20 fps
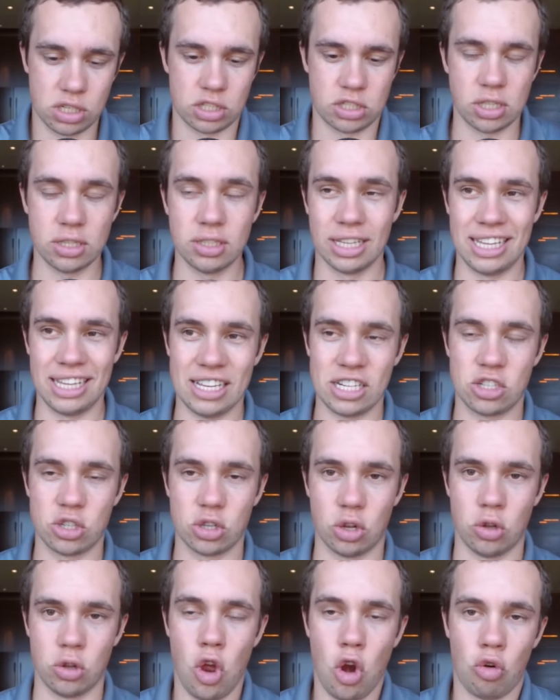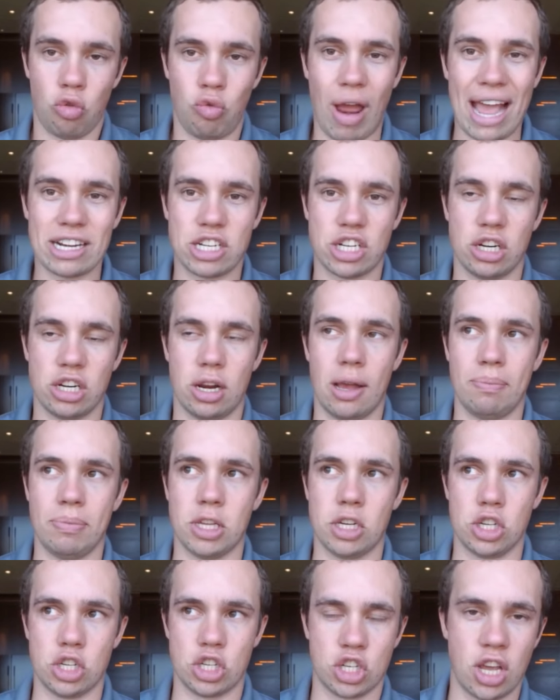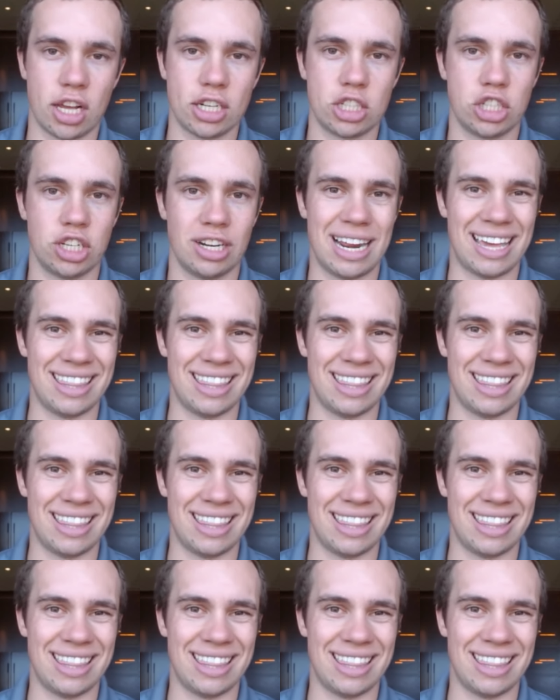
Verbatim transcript: because certainly this will ratchet up the discussion